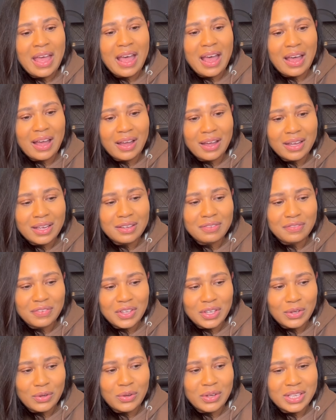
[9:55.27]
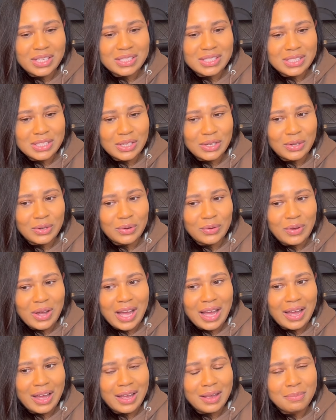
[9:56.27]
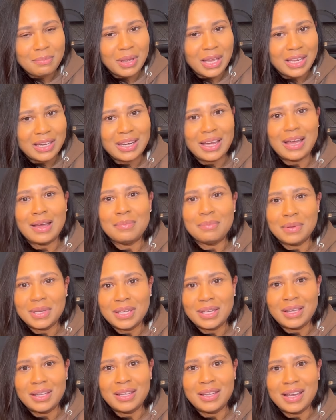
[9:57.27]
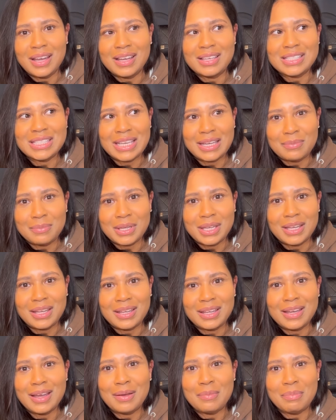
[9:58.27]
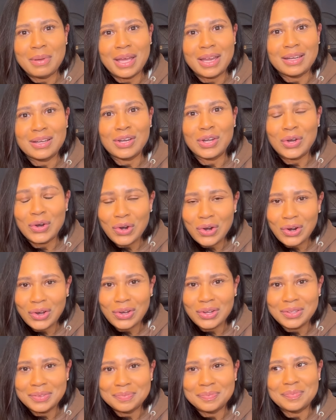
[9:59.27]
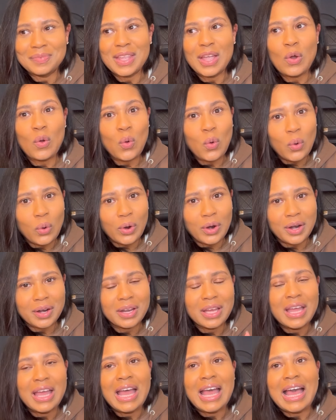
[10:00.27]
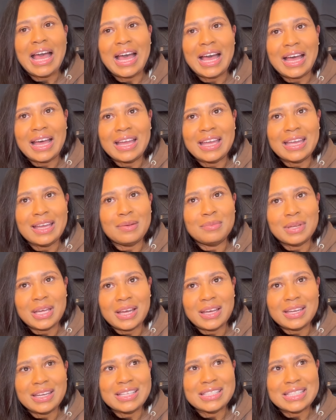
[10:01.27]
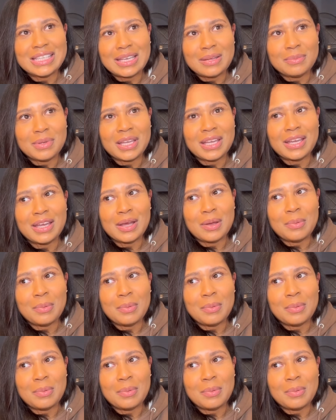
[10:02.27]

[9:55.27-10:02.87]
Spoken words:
I feel as though I may not be a Damier Aben girl or I am not a Damier